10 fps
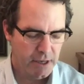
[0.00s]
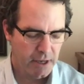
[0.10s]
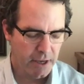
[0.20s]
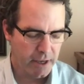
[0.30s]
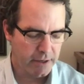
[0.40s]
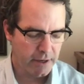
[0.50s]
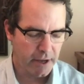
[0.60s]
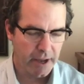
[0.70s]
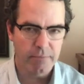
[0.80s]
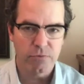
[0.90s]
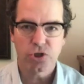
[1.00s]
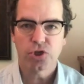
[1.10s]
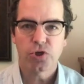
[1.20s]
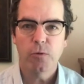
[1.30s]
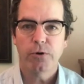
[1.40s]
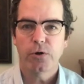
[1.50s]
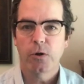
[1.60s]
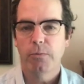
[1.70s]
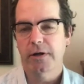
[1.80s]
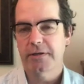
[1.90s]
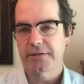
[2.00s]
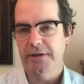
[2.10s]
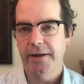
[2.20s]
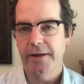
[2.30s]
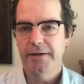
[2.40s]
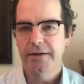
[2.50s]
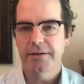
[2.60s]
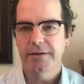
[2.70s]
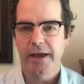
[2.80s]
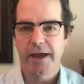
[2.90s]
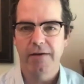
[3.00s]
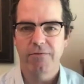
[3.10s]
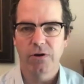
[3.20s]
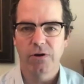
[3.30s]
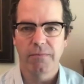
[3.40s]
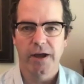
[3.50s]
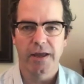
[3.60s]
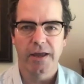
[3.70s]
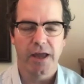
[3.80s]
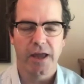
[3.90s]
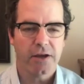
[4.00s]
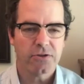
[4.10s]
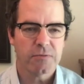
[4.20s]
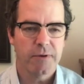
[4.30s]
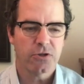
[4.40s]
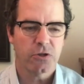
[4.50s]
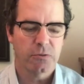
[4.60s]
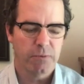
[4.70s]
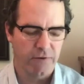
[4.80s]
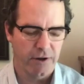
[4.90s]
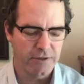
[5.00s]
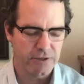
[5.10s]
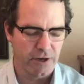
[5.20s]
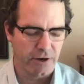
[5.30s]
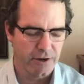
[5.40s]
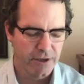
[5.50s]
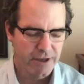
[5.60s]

and I am super duper excited to have one of my extra special super friends here,